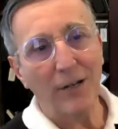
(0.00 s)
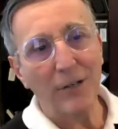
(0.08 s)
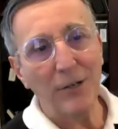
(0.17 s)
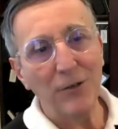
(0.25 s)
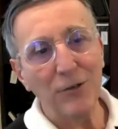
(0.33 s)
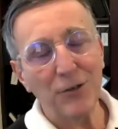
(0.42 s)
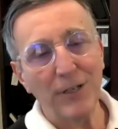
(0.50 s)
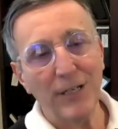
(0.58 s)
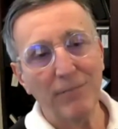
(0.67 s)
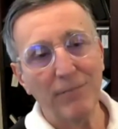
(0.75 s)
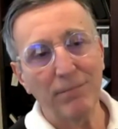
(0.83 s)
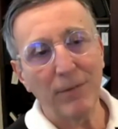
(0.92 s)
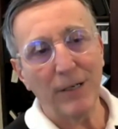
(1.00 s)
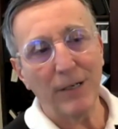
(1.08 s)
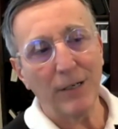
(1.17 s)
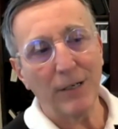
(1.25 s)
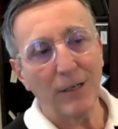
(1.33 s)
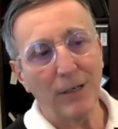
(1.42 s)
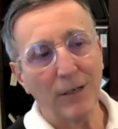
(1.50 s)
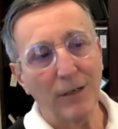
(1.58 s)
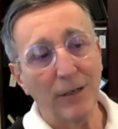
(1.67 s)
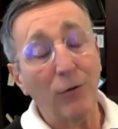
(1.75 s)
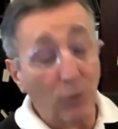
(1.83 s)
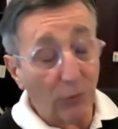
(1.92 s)
usually
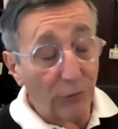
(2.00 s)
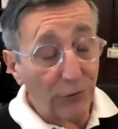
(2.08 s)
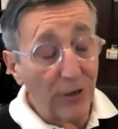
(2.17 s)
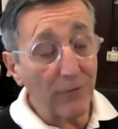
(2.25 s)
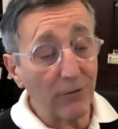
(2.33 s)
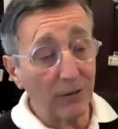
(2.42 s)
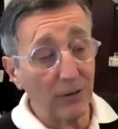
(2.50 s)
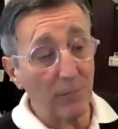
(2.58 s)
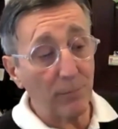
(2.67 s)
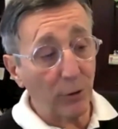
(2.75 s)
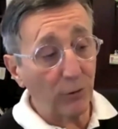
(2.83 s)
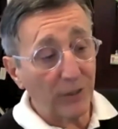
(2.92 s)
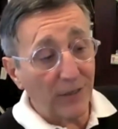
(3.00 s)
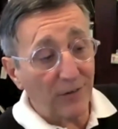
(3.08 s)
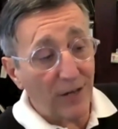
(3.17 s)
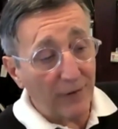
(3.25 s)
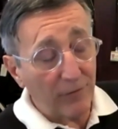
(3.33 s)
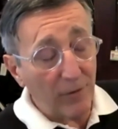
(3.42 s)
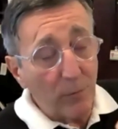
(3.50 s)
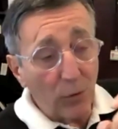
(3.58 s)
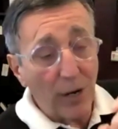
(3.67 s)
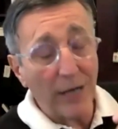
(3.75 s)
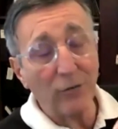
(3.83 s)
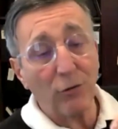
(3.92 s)
or frequently, proteins have a
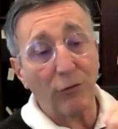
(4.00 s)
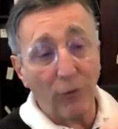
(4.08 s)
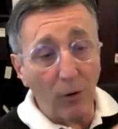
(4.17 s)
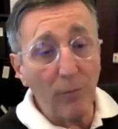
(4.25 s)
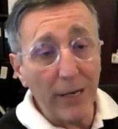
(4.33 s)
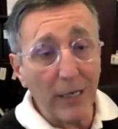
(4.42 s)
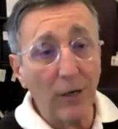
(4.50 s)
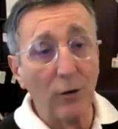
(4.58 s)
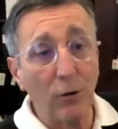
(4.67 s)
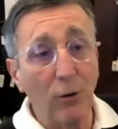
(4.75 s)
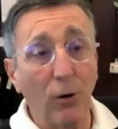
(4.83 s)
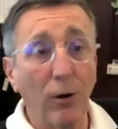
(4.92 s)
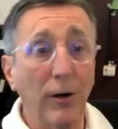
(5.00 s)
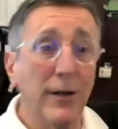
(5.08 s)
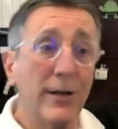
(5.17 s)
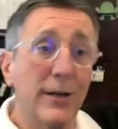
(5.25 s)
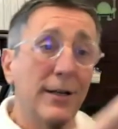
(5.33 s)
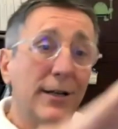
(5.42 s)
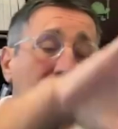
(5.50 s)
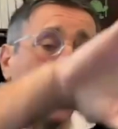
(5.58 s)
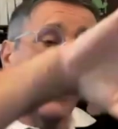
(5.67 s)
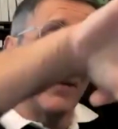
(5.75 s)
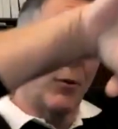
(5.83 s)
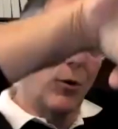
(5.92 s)
more hydrophobic core
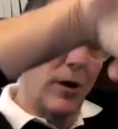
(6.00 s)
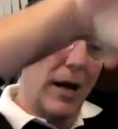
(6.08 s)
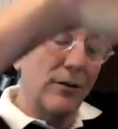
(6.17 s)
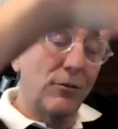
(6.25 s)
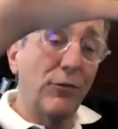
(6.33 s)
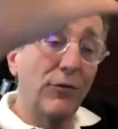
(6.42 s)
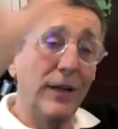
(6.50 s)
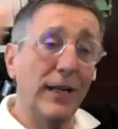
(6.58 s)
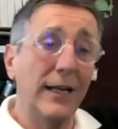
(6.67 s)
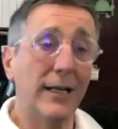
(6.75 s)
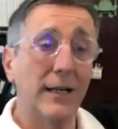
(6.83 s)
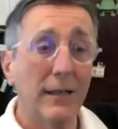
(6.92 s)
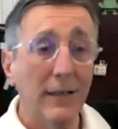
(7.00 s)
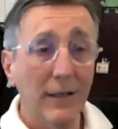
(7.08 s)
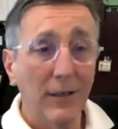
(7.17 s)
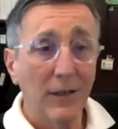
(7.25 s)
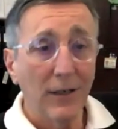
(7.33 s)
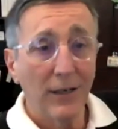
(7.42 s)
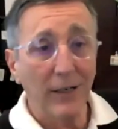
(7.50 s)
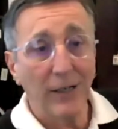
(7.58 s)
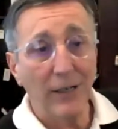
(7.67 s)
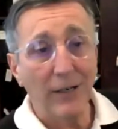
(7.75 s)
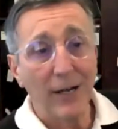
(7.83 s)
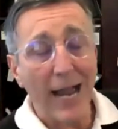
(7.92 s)
and a more hydrophilic
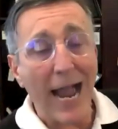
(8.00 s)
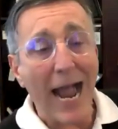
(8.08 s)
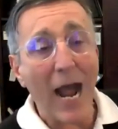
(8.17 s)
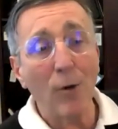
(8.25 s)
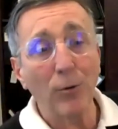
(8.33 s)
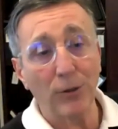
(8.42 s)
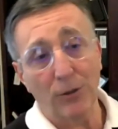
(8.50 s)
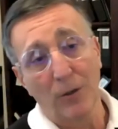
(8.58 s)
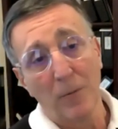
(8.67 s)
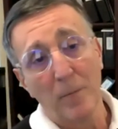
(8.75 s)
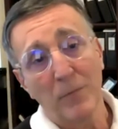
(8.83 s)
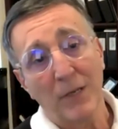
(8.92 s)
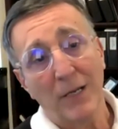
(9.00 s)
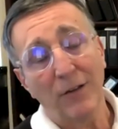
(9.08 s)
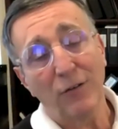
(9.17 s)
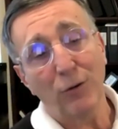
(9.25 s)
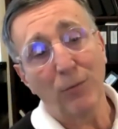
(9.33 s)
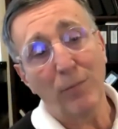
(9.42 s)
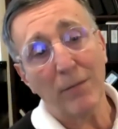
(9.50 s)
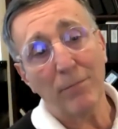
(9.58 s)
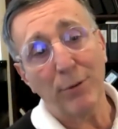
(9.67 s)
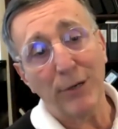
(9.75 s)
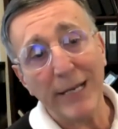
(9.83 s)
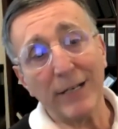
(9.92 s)
outer. And so by
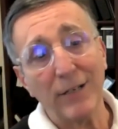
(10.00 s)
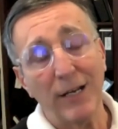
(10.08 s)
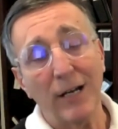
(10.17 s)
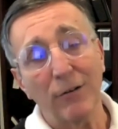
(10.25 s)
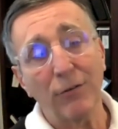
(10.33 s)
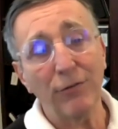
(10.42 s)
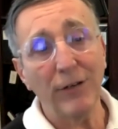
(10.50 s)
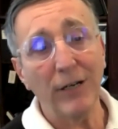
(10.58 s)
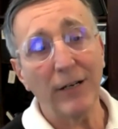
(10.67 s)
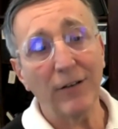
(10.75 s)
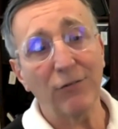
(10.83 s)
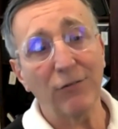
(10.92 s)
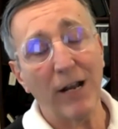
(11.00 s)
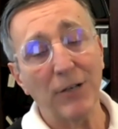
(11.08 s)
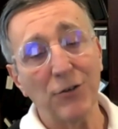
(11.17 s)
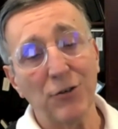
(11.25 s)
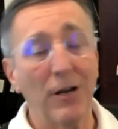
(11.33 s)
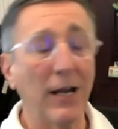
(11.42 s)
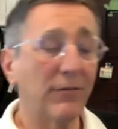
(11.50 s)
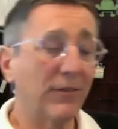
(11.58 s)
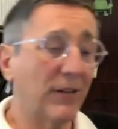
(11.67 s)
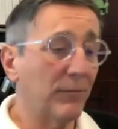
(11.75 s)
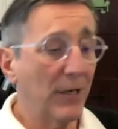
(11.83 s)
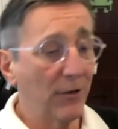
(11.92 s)
predicting hydrophilic stretch, you have
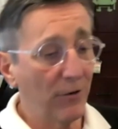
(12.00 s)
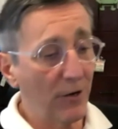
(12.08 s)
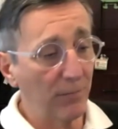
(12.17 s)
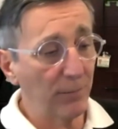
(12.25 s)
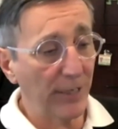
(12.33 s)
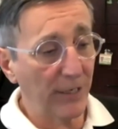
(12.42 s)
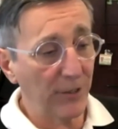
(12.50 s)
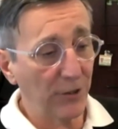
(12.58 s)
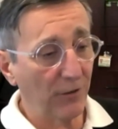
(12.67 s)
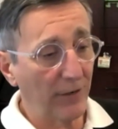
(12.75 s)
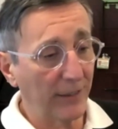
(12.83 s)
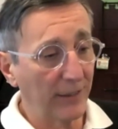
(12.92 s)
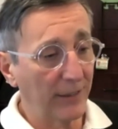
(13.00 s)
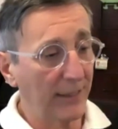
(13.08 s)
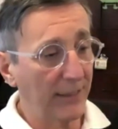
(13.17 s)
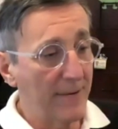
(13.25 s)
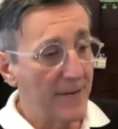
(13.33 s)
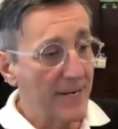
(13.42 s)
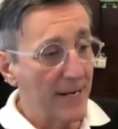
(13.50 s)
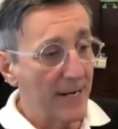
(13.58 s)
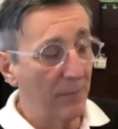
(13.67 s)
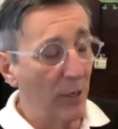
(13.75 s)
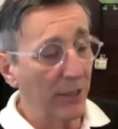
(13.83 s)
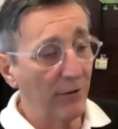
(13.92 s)
some degree of prediction of
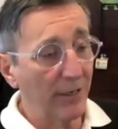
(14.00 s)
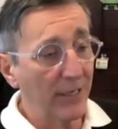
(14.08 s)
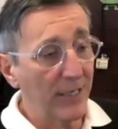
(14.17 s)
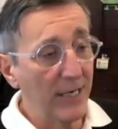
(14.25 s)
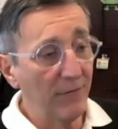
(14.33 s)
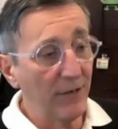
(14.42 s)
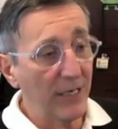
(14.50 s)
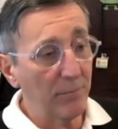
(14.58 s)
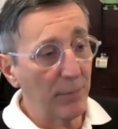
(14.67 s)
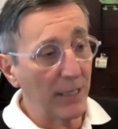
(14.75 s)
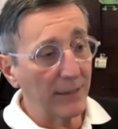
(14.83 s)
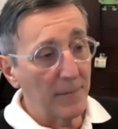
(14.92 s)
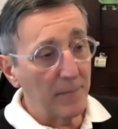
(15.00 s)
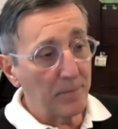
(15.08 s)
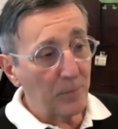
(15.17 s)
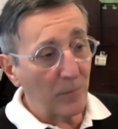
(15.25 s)
antibody reactivity. But